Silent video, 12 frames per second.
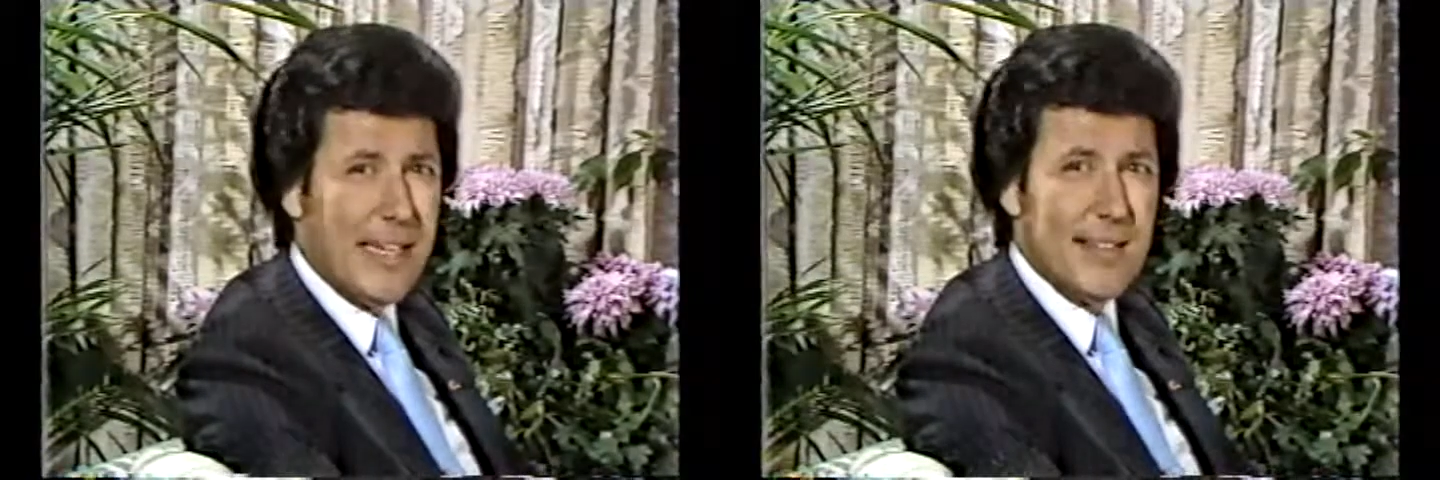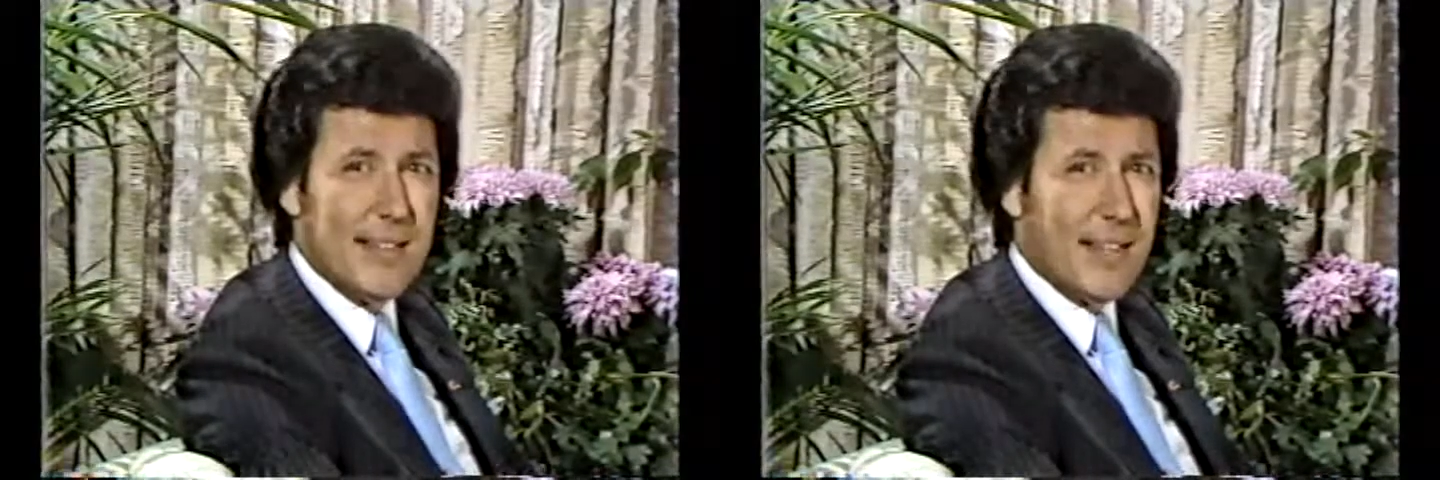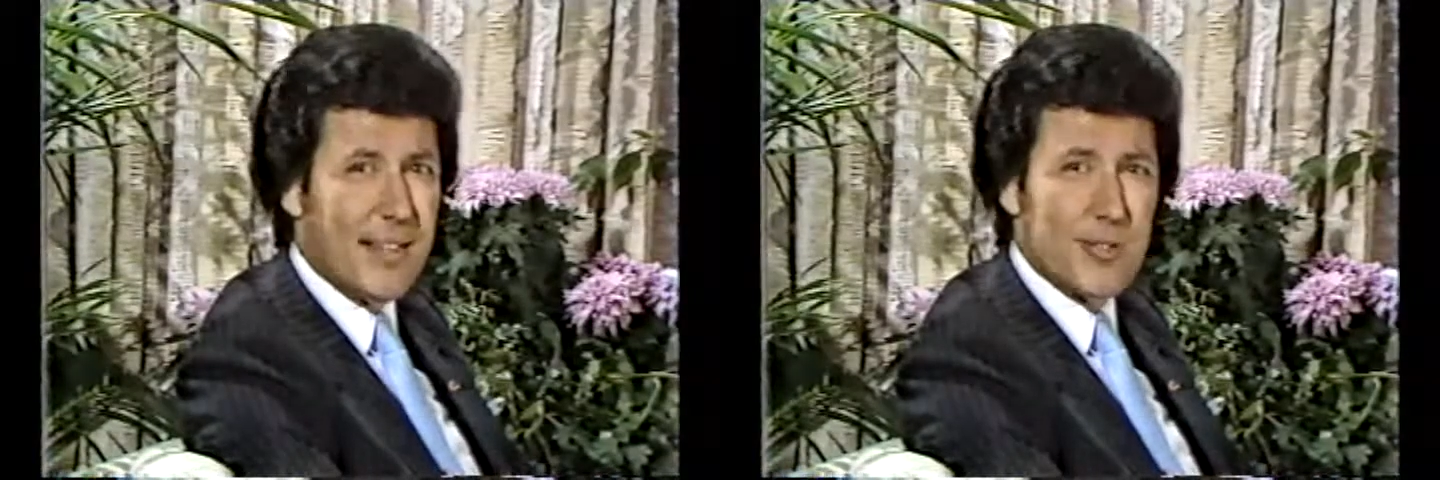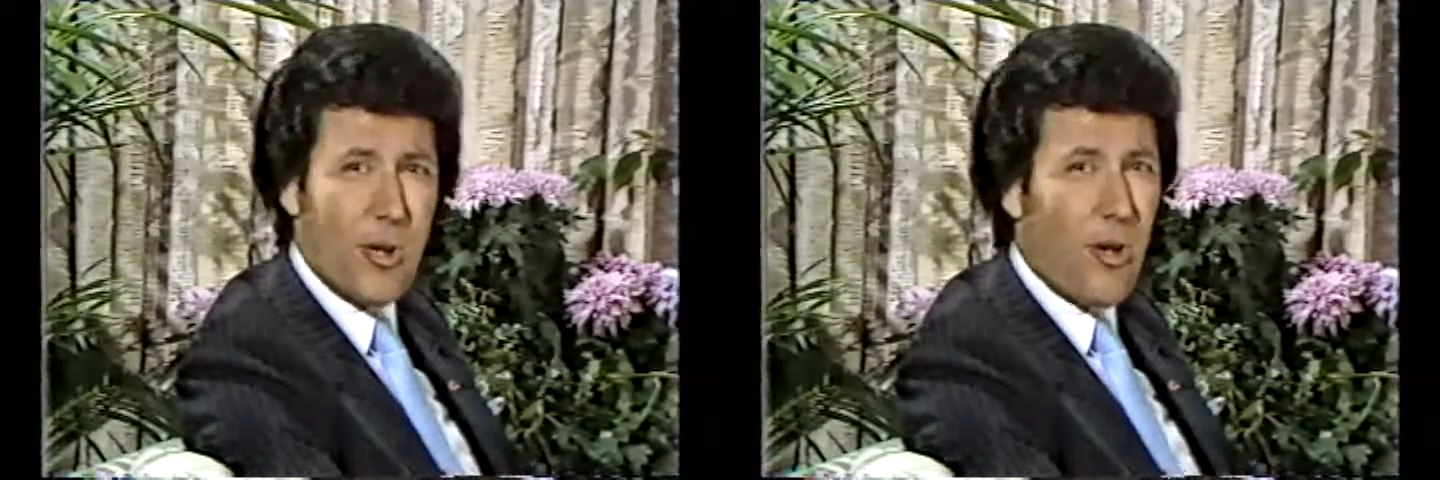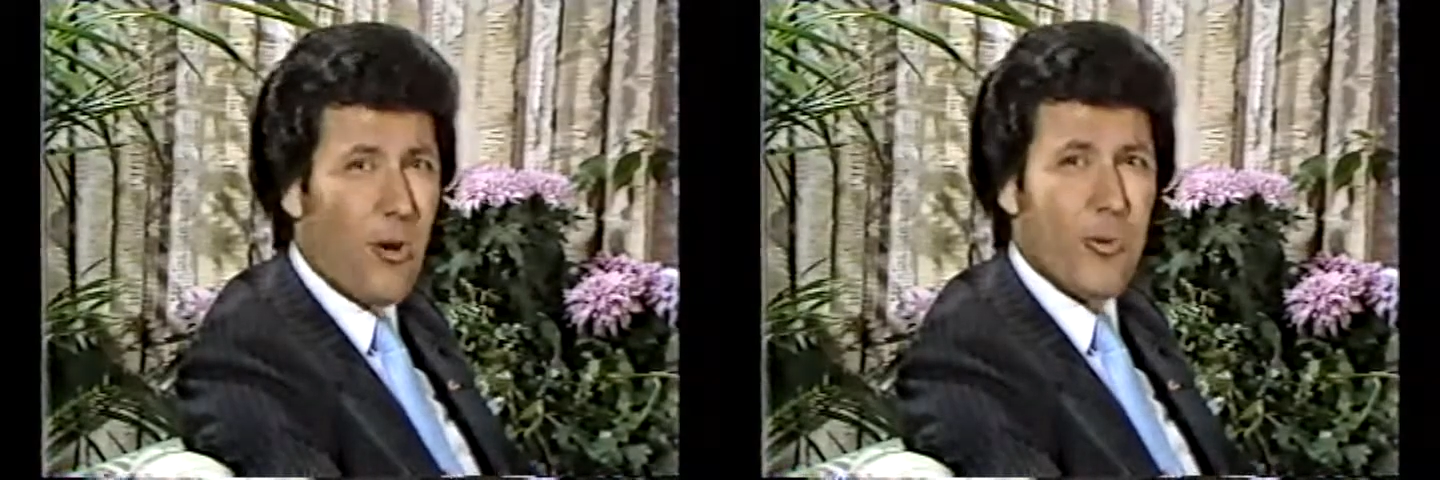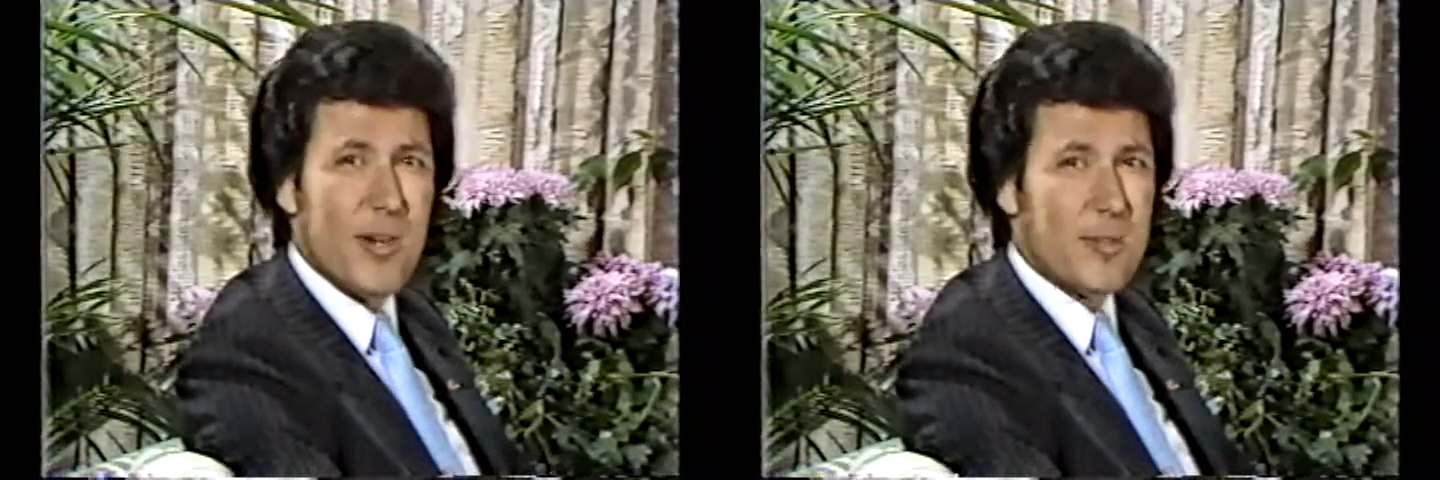Eden has
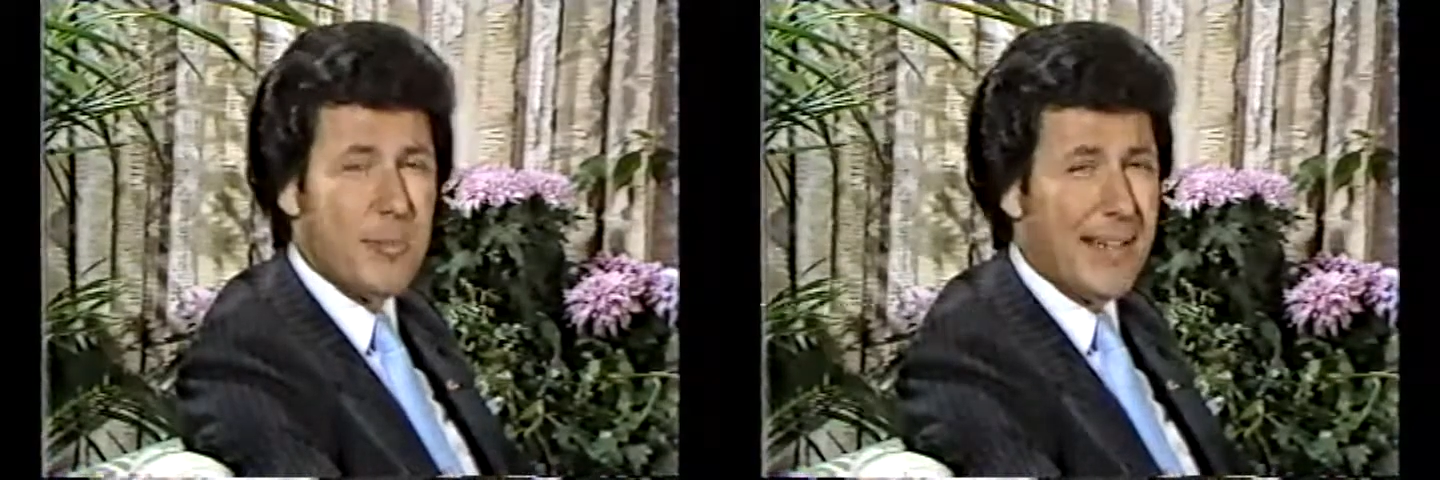always